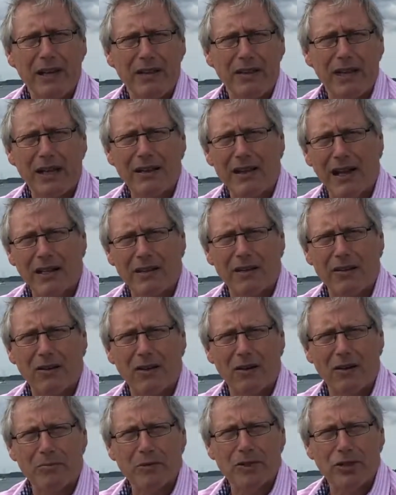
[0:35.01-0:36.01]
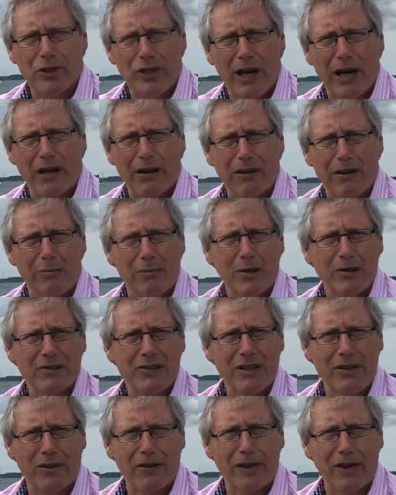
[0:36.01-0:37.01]
then that alarm is shared amongst
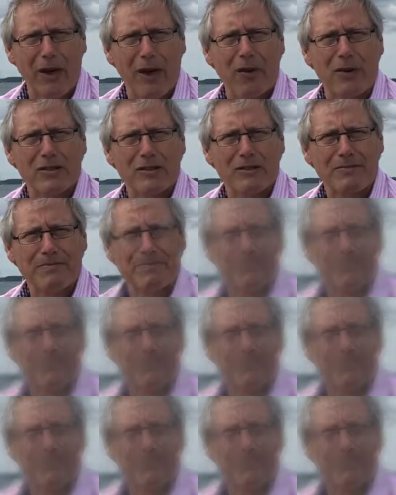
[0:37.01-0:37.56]
the other locks.